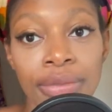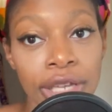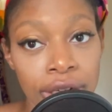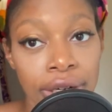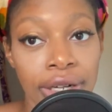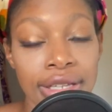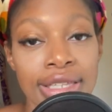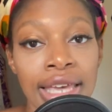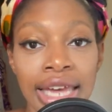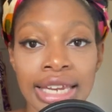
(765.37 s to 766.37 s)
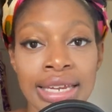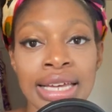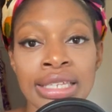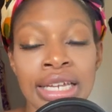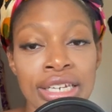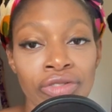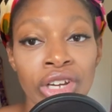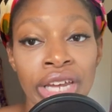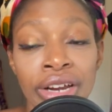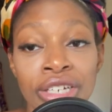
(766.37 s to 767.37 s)
In Mean Girls, Katie takes on
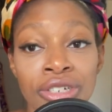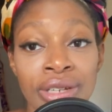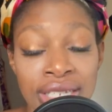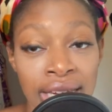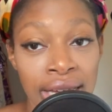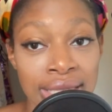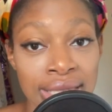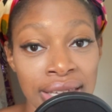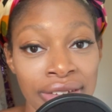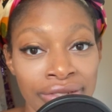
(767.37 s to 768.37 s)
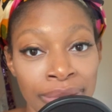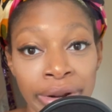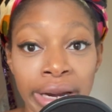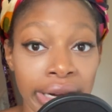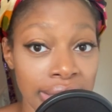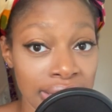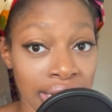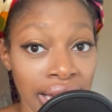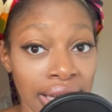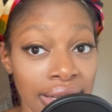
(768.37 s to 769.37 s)
different characteristics, from her
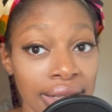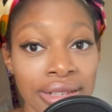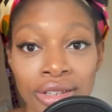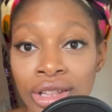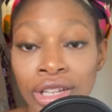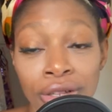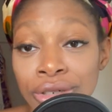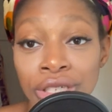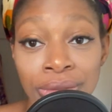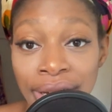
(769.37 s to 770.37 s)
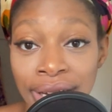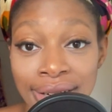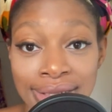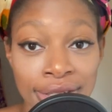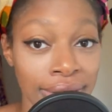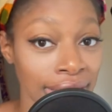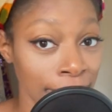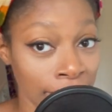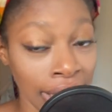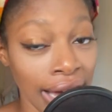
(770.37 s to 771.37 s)
hairstyle, to the clothes she wears,
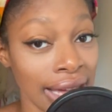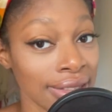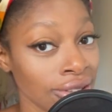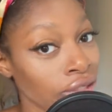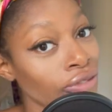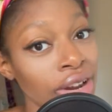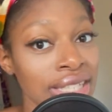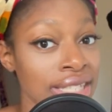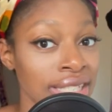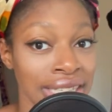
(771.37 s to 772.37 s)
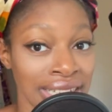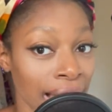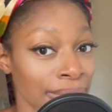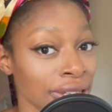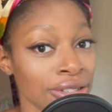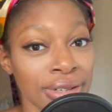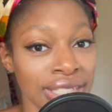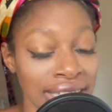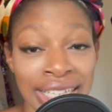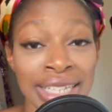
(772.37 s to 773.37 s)
to her lip gloss, to the phrases she adopts,
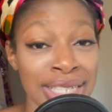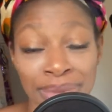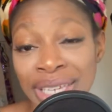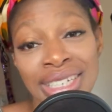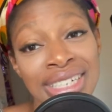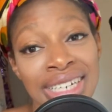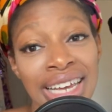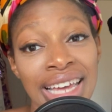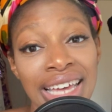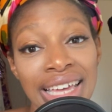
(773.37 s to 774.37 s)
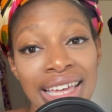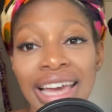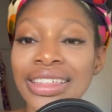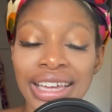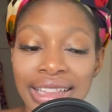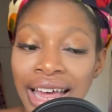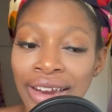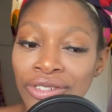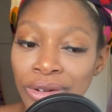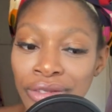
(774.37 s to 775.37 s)
and to her daily speech. I think
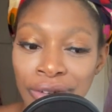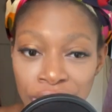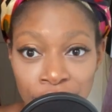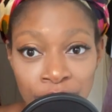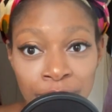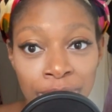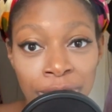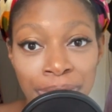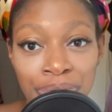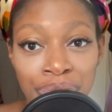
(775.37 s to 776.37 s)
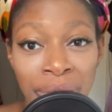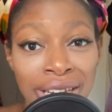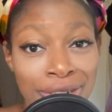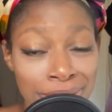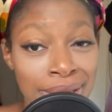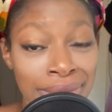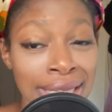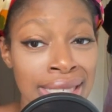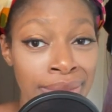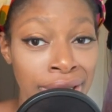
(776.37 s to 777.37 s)
a lot of neurodivergent people might do
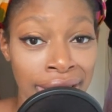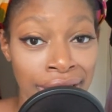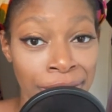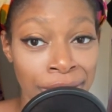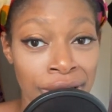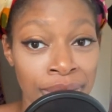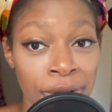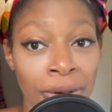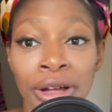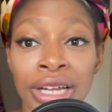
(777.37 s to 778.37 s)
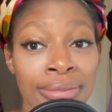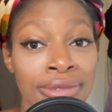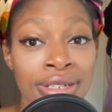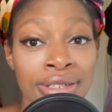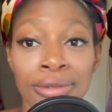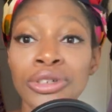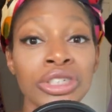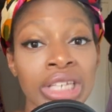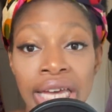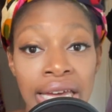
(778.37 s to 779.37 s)
something similar in order to be welcomed
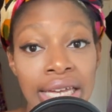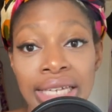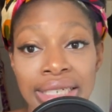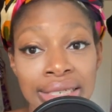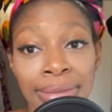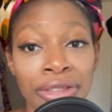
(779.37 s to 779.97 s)
socially